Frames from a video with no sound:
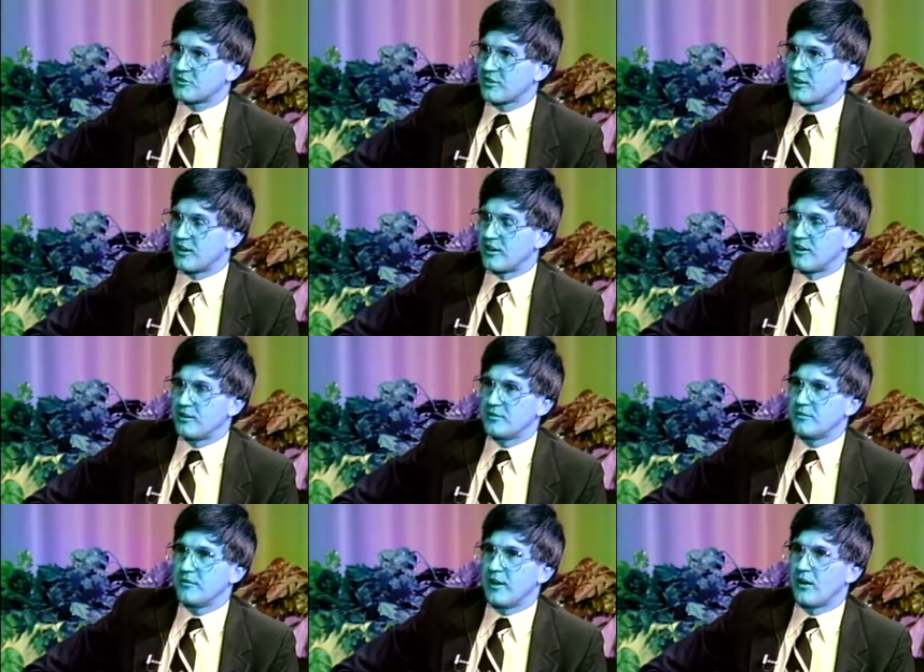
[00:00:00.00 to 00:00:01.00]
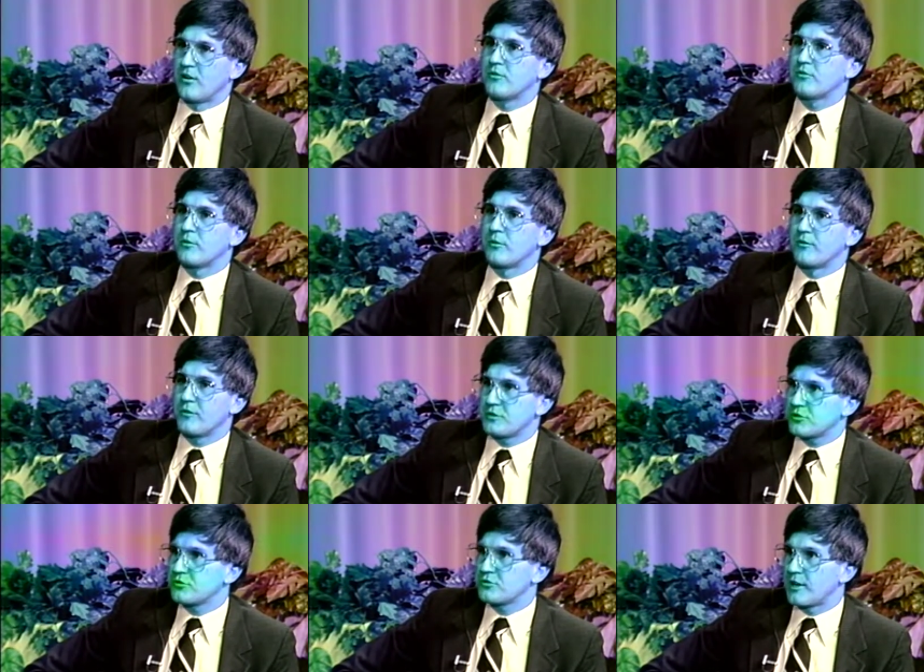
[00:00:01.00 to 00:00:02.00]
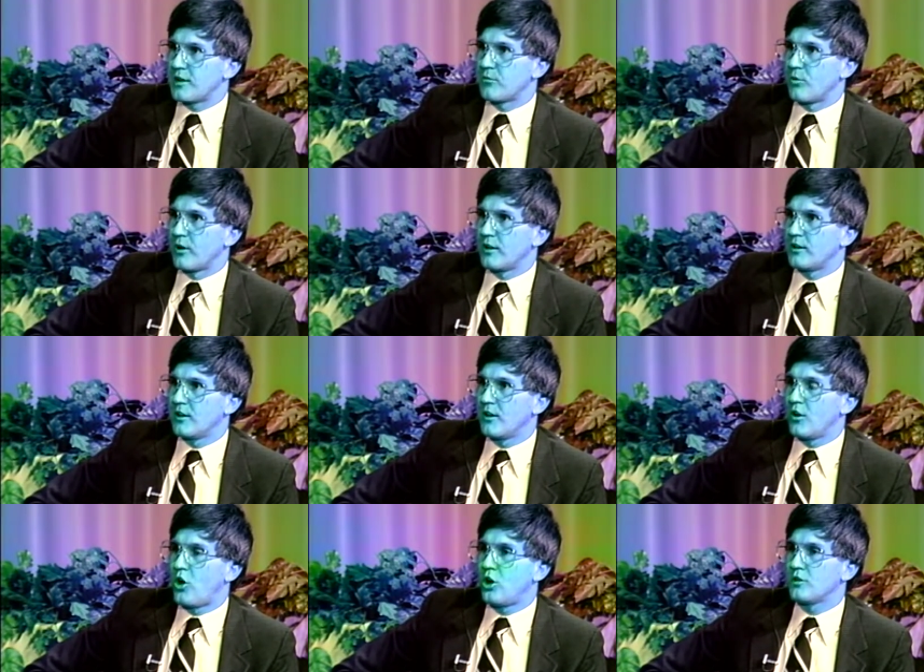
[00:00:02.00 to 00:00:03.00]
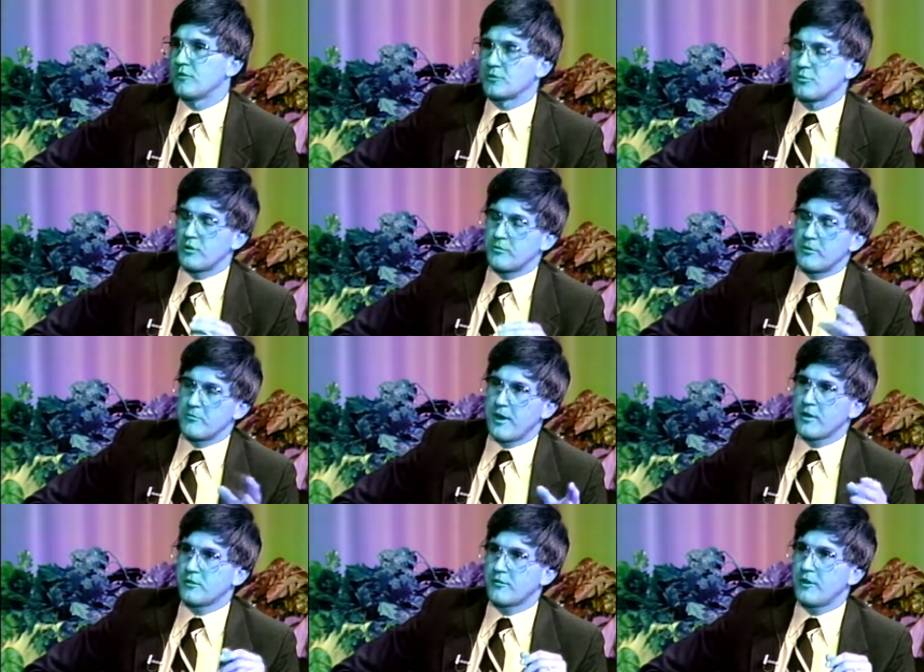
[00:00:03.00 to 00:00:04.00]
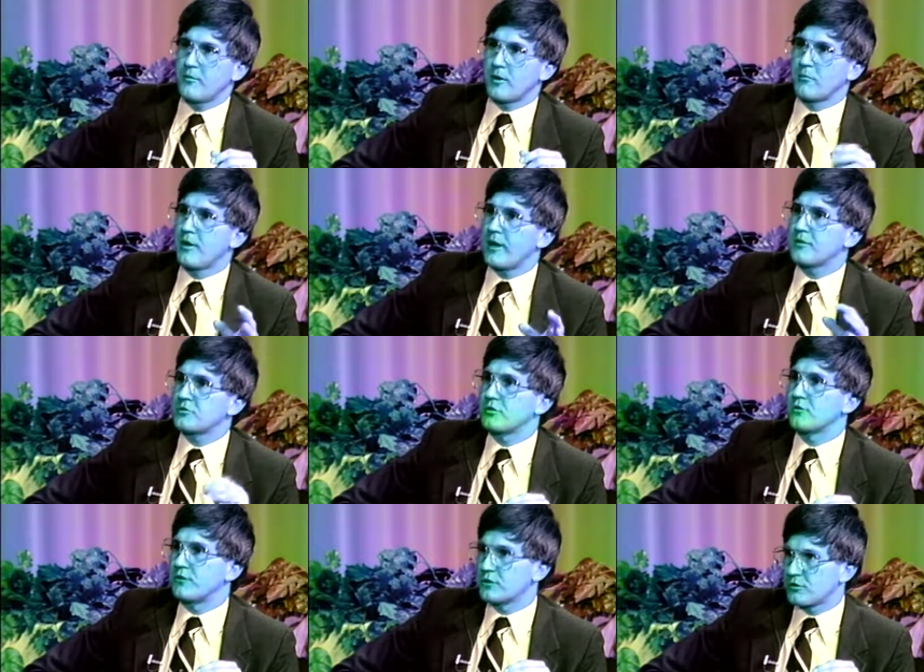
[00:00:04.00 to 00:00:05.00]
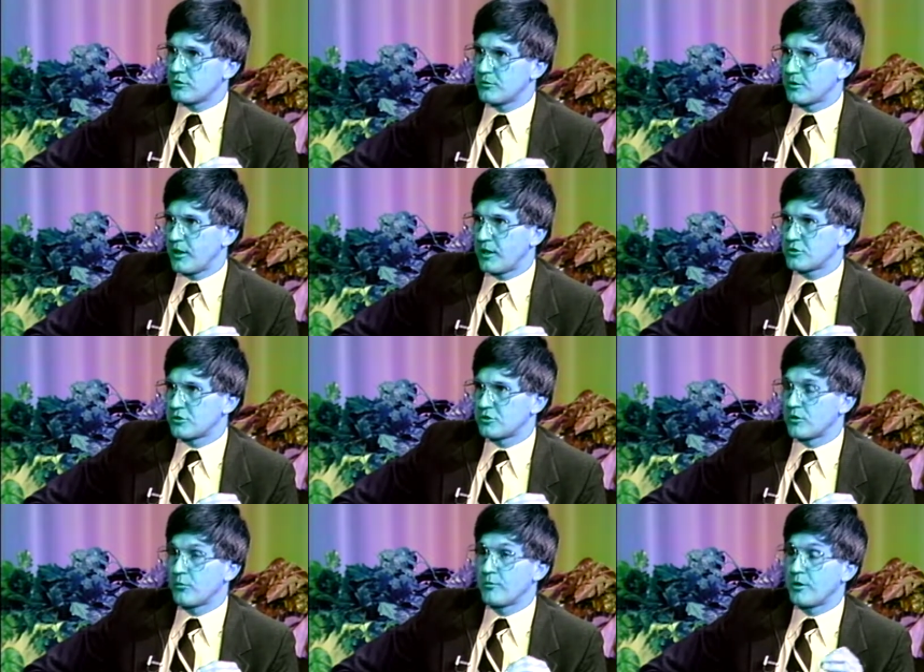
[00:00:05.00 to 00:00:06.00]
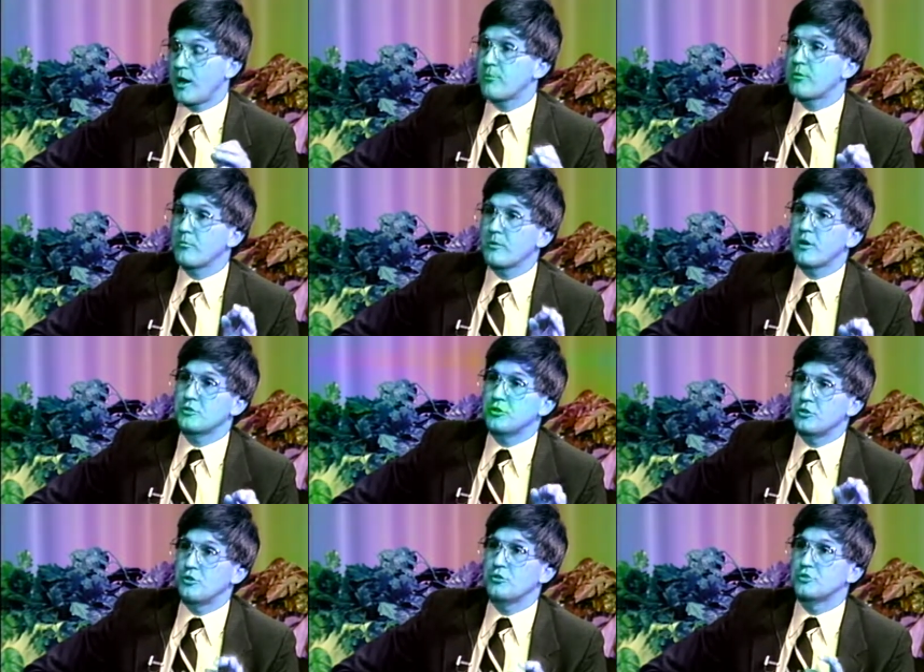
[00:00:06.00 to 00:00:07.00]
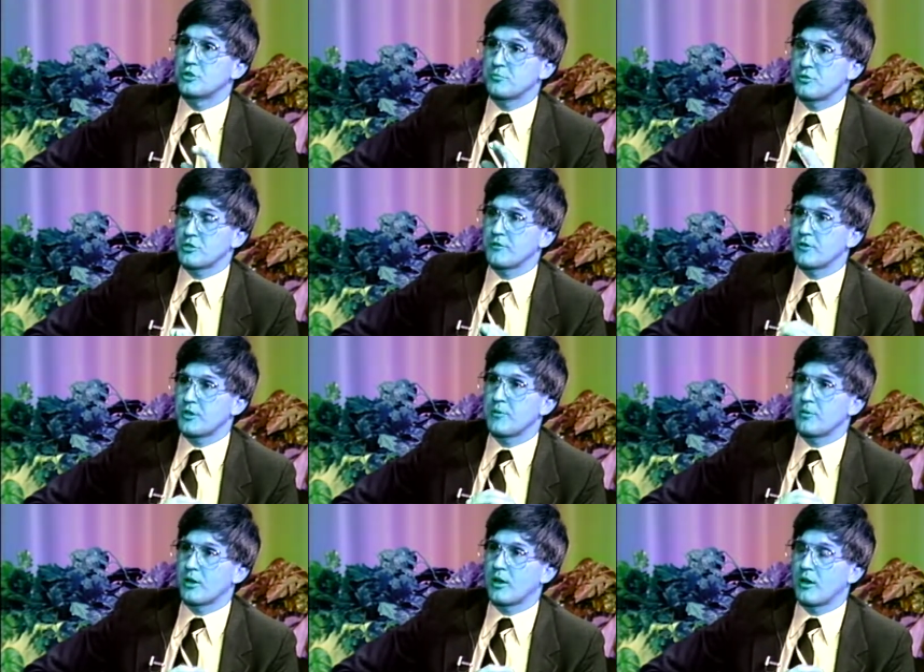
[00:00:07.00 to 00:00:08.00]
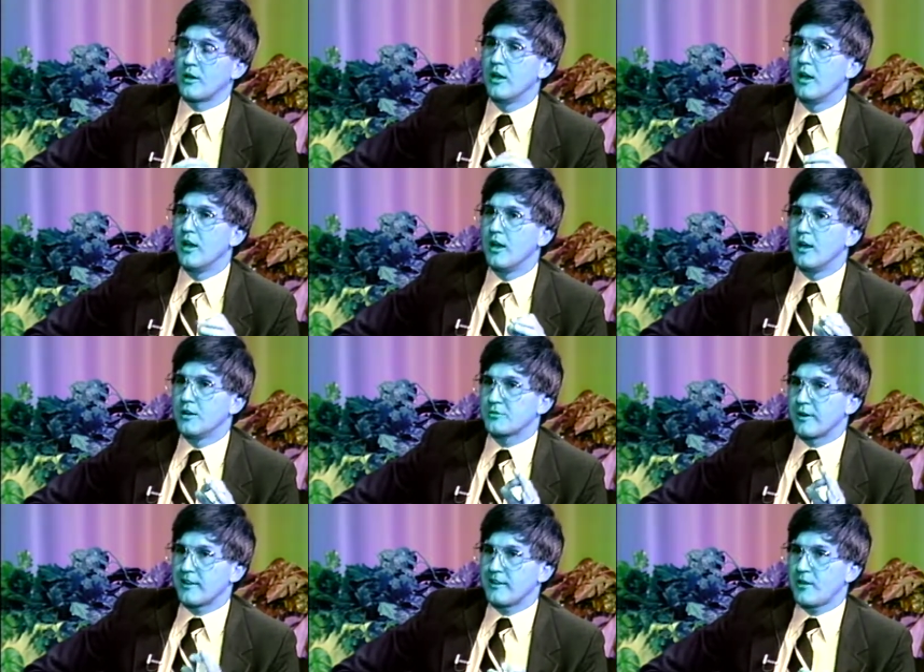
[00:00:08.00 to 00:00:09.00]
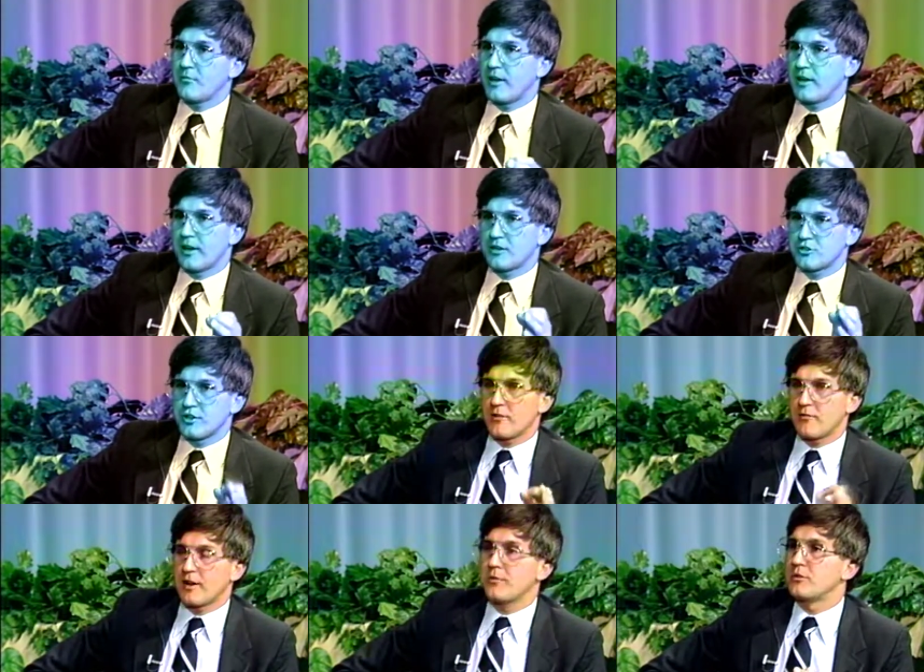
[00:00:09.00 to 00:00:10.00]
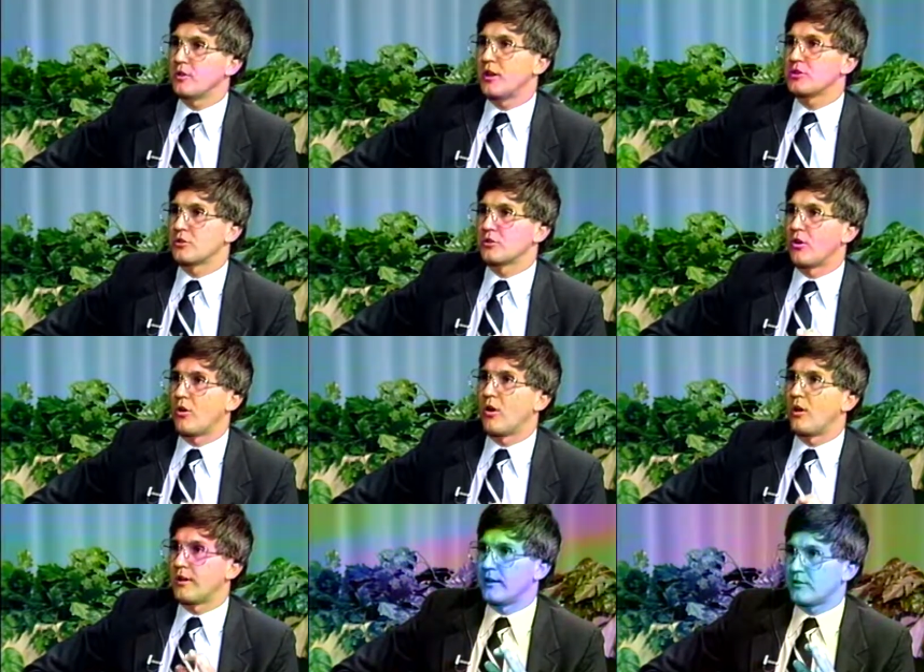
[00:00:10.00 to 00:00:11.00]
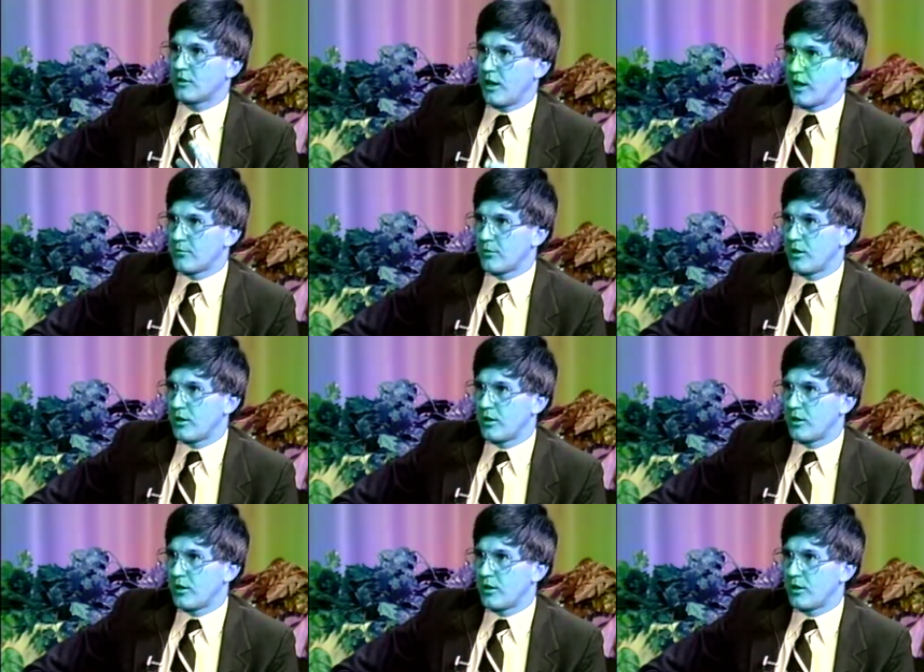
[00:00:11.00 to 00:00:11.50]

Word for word: Uh, now, from a physical standpoint, all of us, whether it be male or female, may have certain physical limitations that would not permit us to use a specific type of gun. So I cannot make a set recommendation on a type.